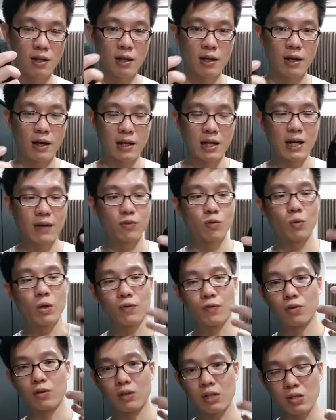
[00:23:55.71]
and I have to wait
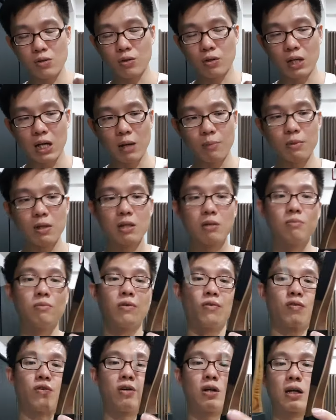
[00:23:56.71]
for this one to come in
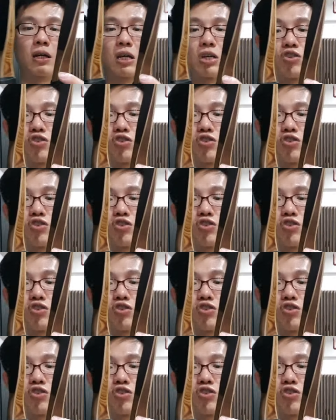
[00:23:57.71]
before I can